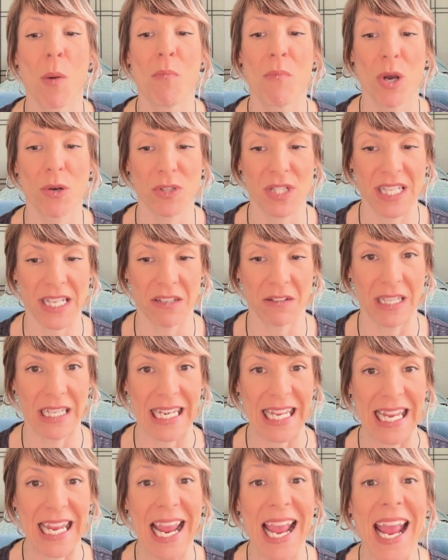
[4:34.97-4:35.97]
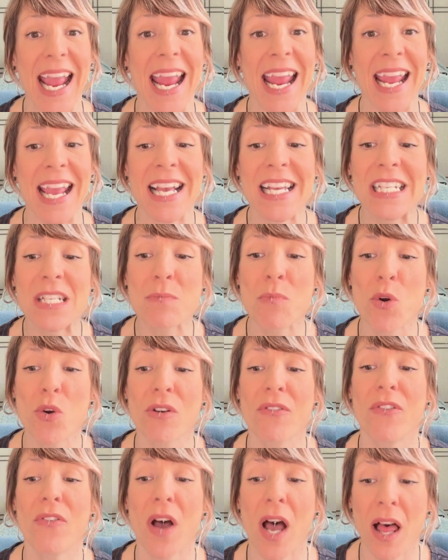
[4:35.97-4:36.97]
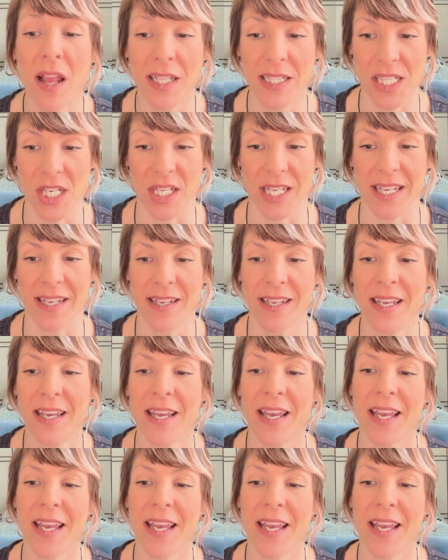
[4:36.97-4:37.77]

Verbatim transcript: motility and morphology